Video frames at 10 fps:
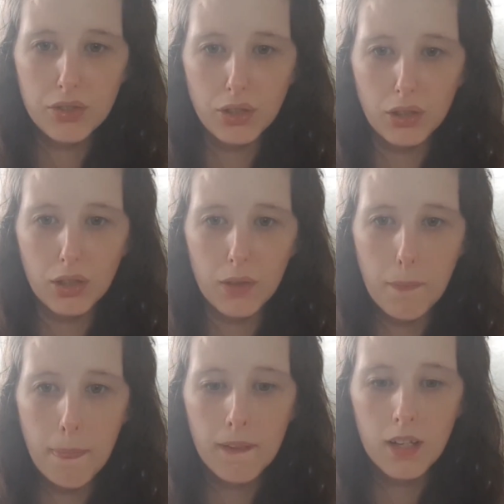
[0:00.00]
So
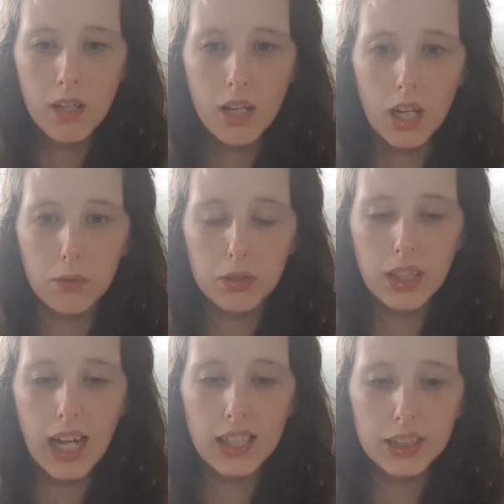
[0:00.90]
I'm
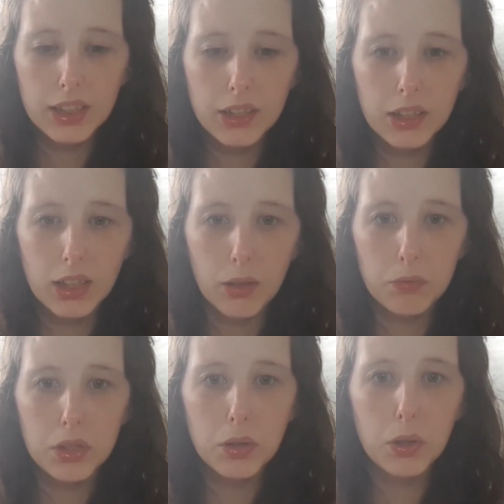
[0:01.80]

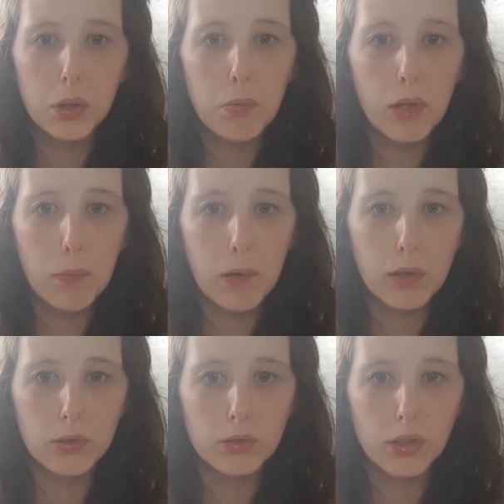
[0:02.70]
gonna do a couple of
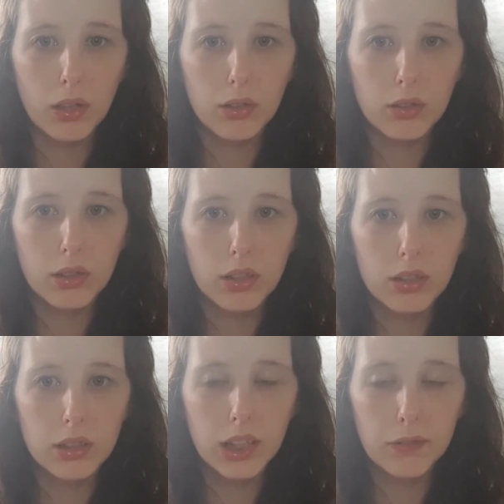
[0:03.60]
polls on
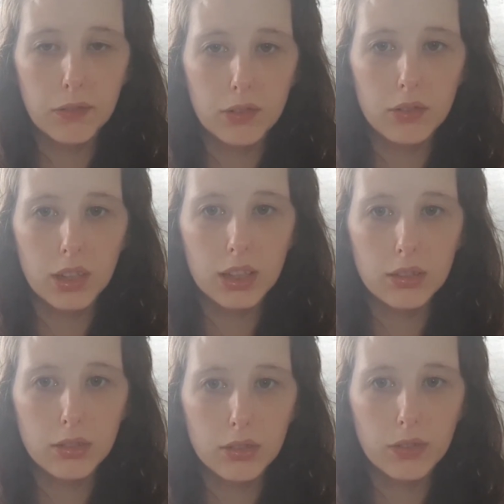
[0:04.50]
different
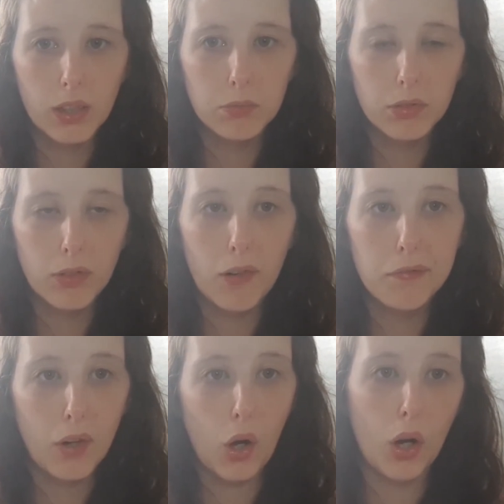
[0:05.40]
Instagrams. I've got
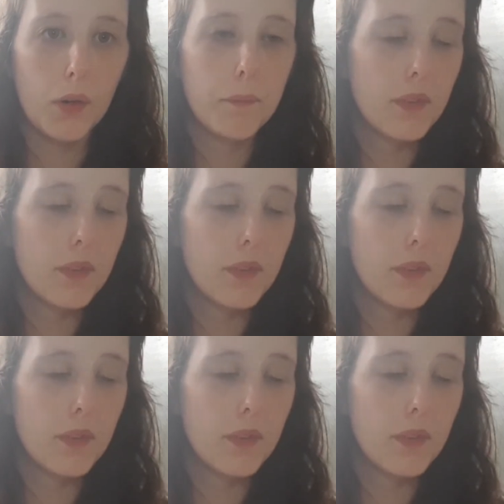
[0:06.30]
four.